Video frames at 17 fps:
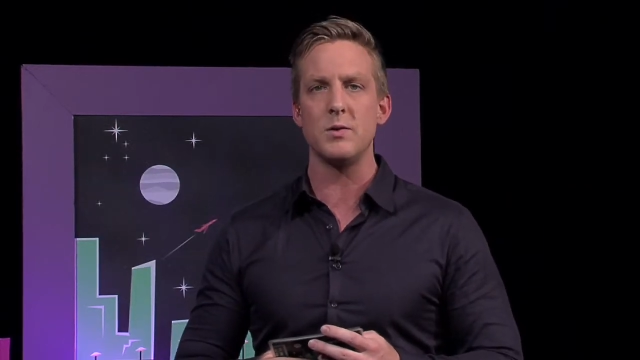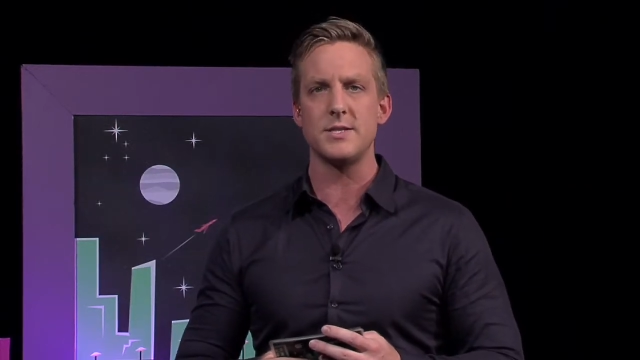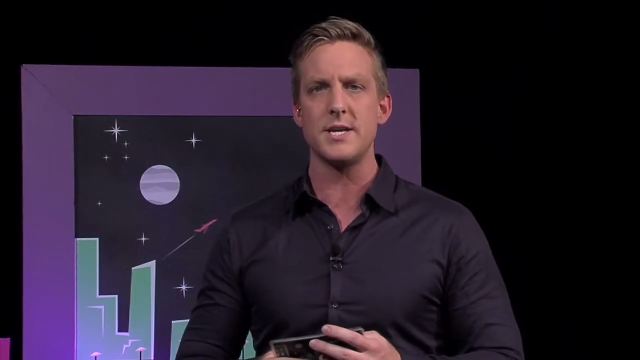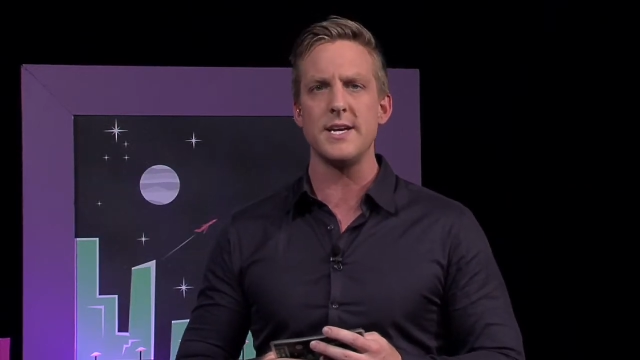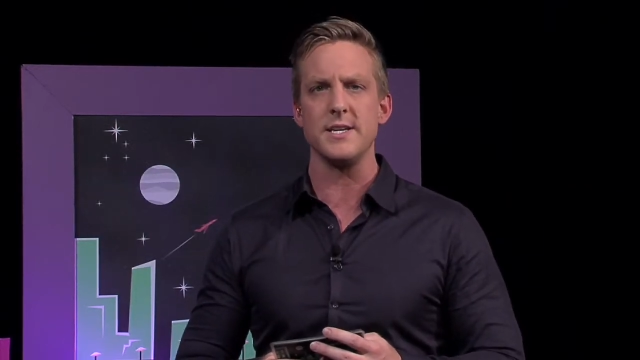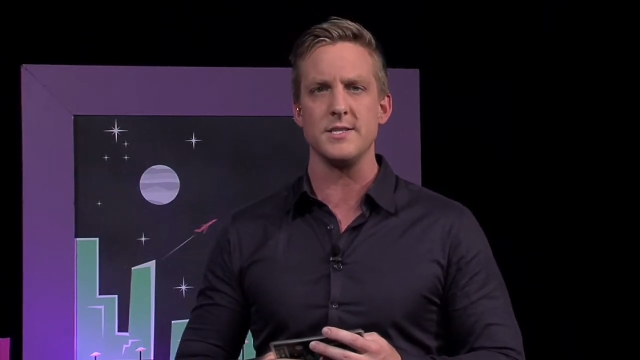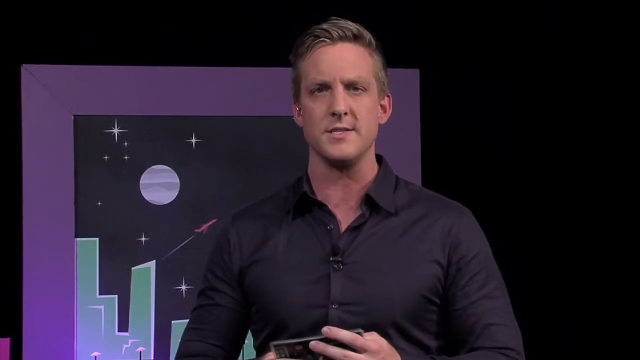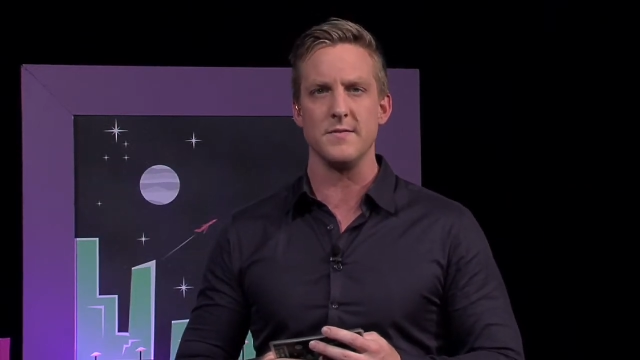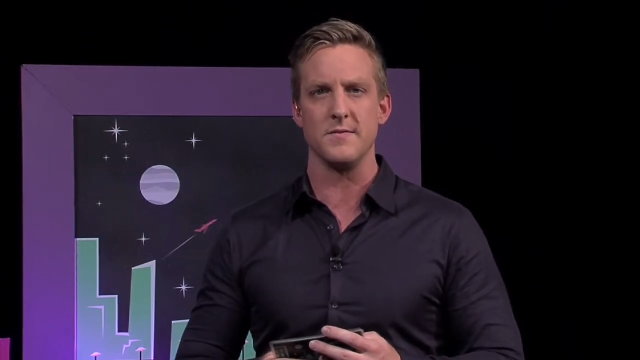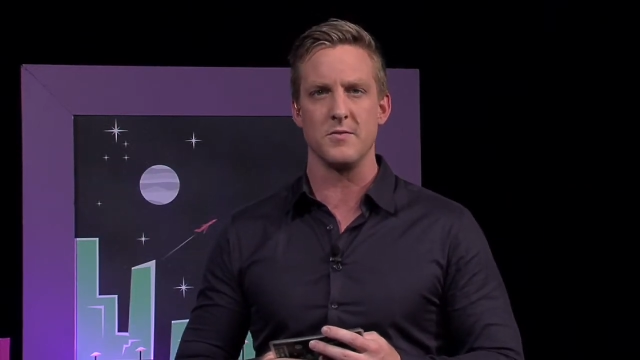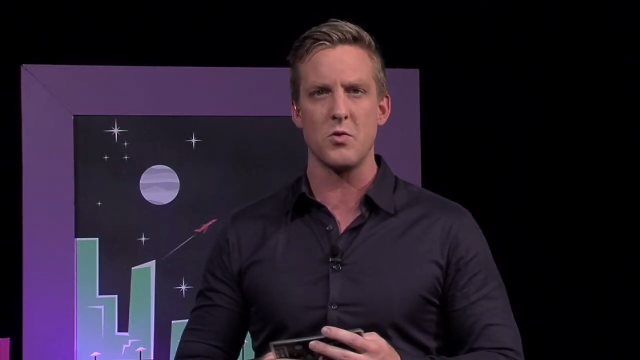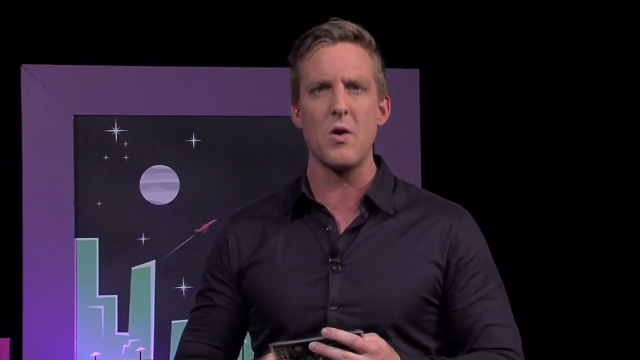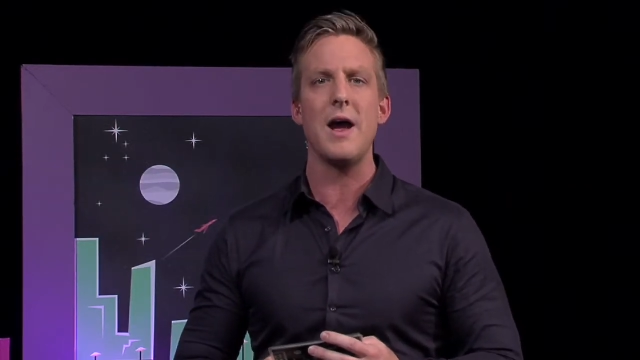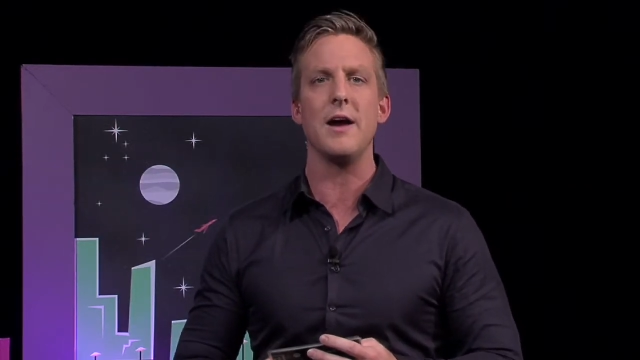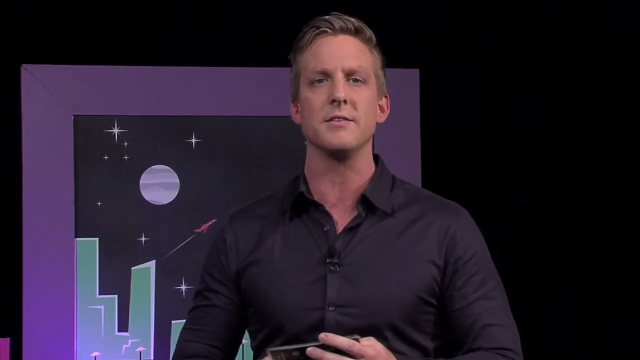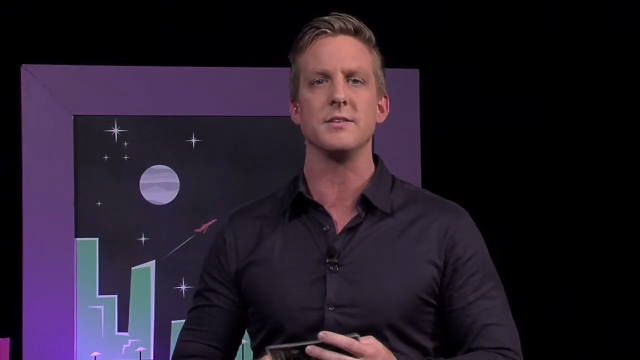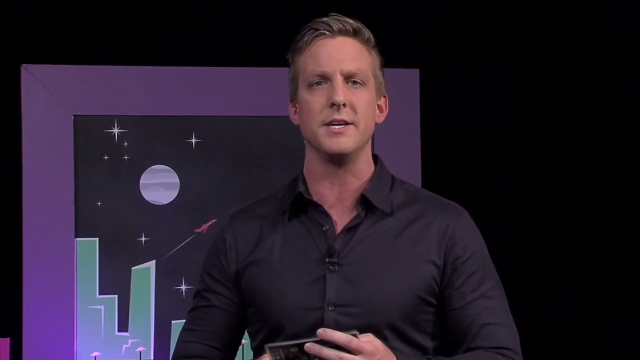taste of
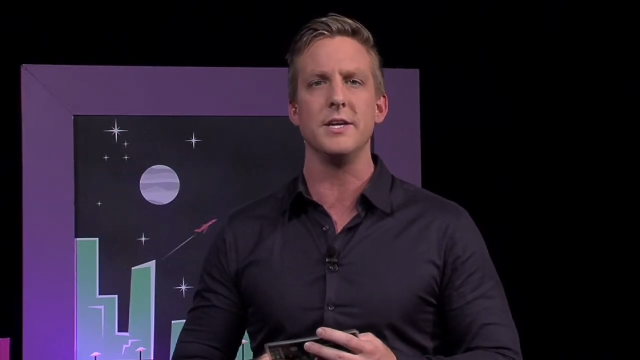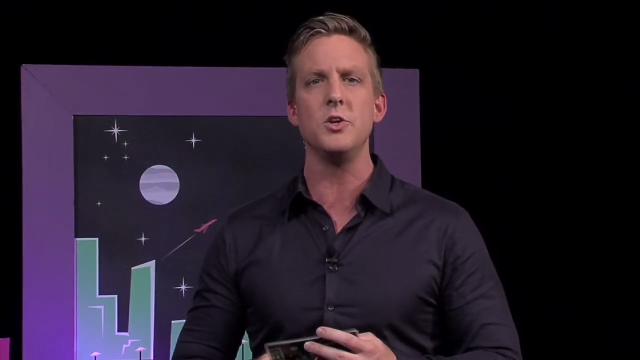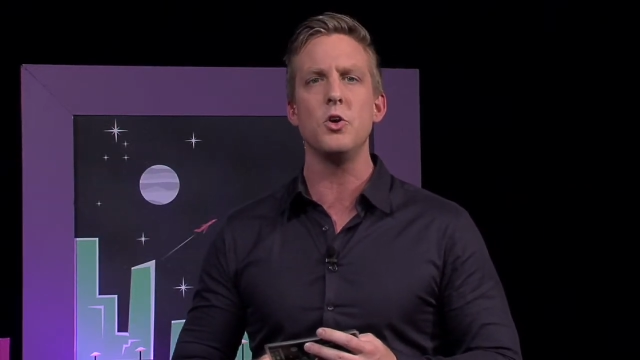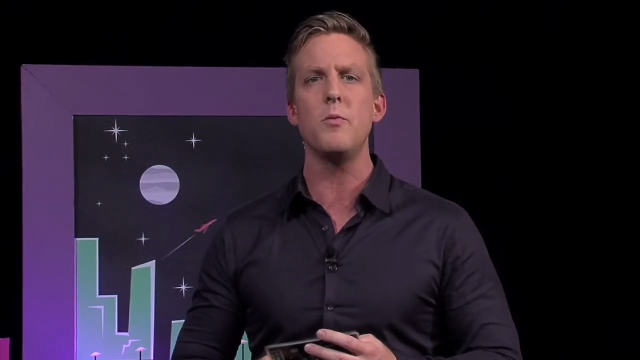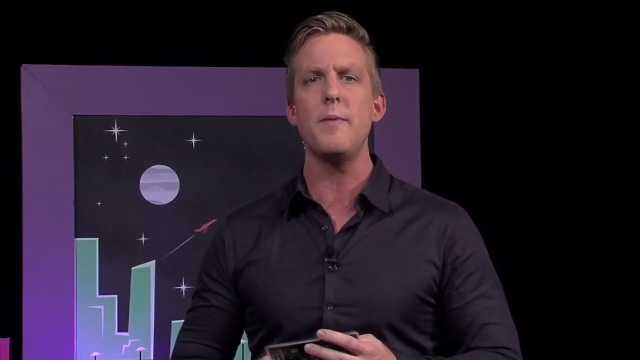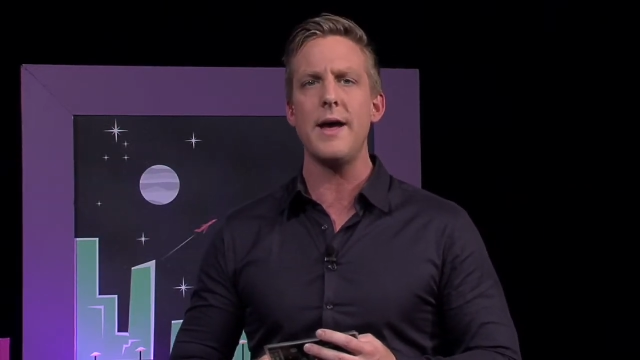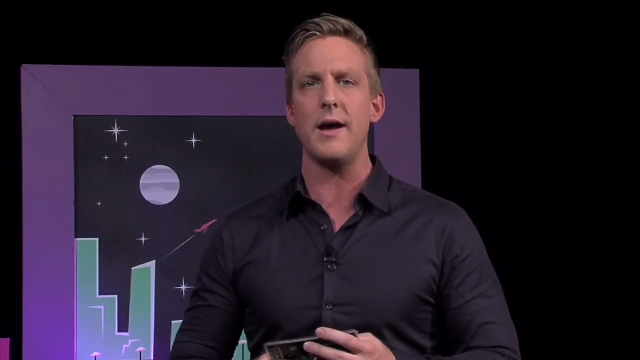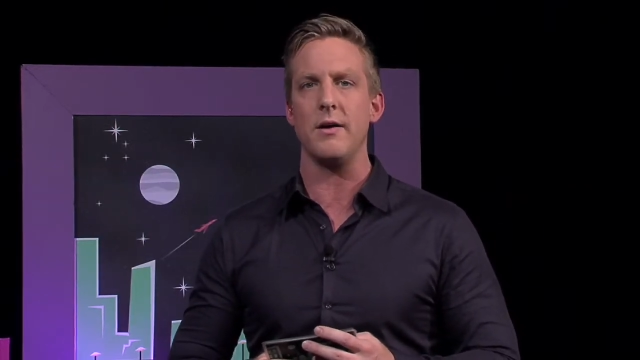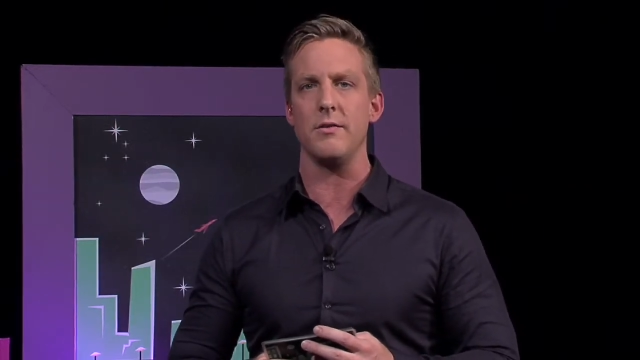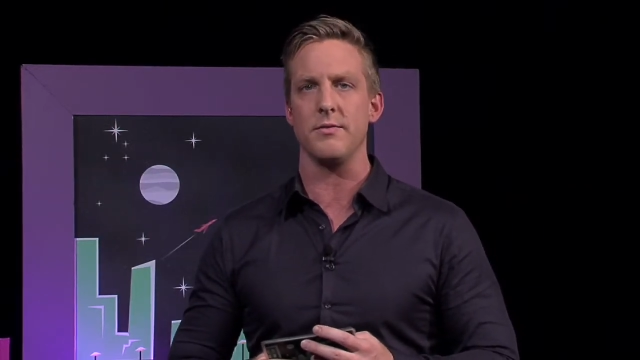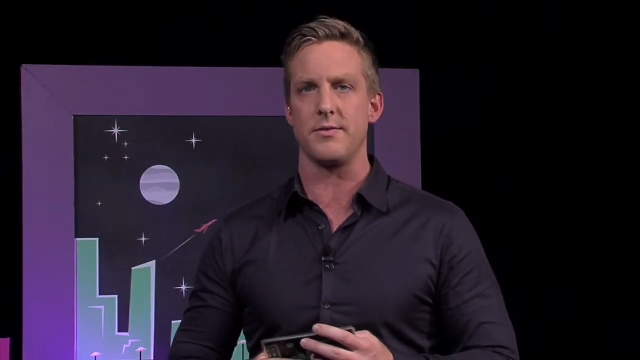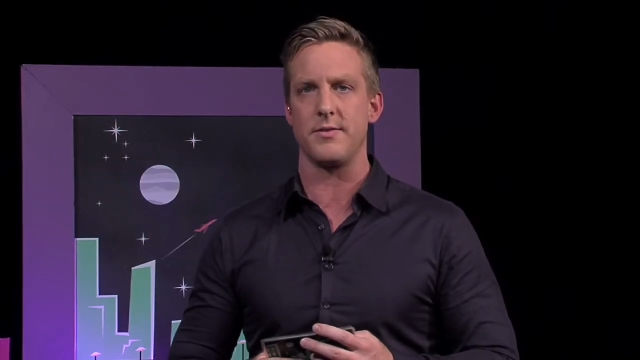kraut in your mouth.